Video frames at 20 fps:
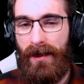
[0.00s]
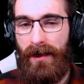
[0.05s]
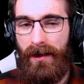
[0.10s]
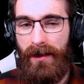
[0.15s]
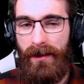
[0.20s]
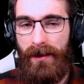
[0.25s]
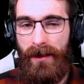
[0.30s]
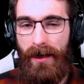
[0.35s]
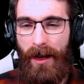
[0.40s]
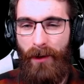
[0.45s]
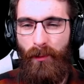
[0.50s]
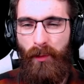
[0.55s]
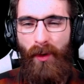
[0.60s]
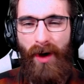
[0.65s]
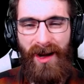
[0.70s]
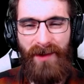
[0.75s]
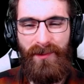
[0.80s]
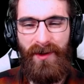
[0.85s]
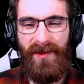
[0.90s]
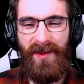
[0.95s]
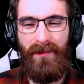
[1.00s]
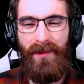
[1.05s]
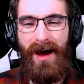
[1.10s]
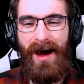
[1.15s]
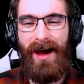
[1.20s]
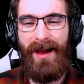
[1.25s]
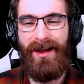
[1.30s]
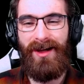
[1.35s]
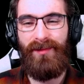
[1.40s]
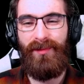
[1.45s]
I want to put them
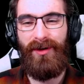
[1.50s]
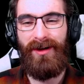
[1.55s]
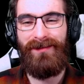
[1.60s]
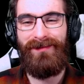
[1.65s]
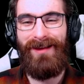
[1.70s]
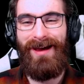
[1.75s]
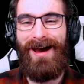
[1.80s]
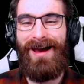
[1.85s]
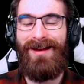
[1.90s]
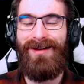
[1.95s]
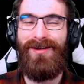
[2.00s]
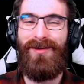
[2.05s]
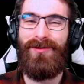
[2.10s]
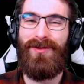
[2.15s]
higher, but I don't know,